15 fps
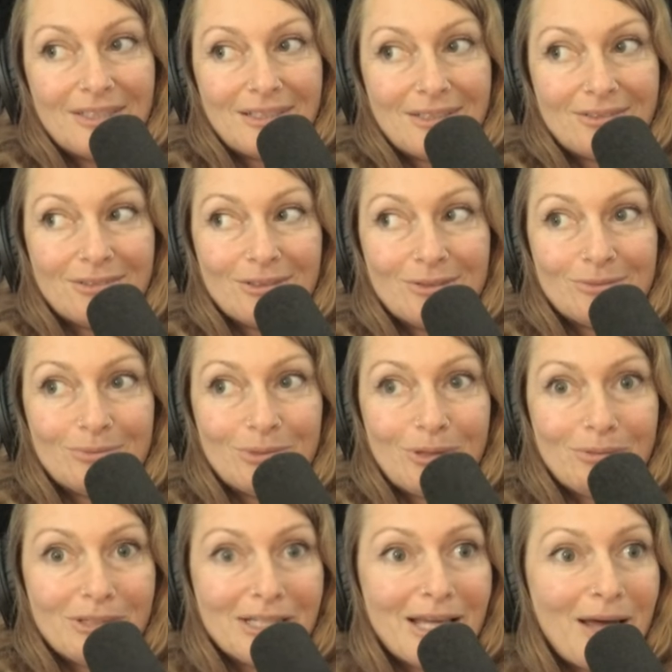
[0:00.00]
I don't know,
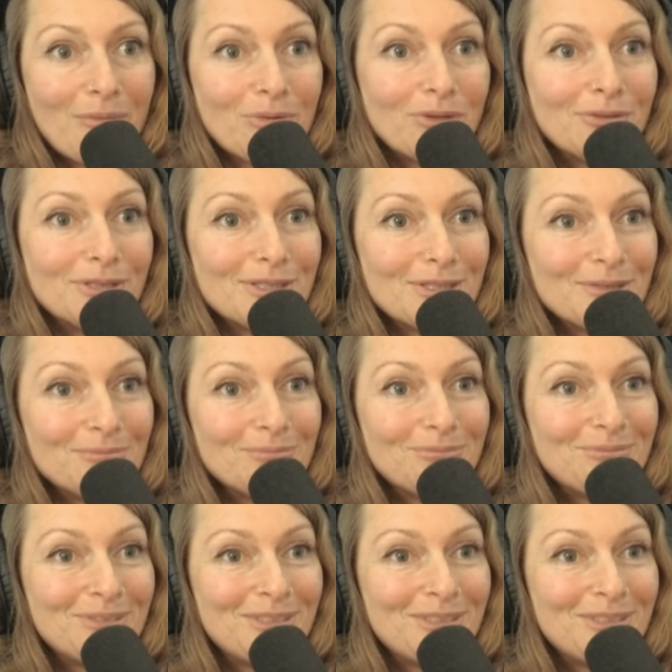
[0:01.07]
probably capitalism.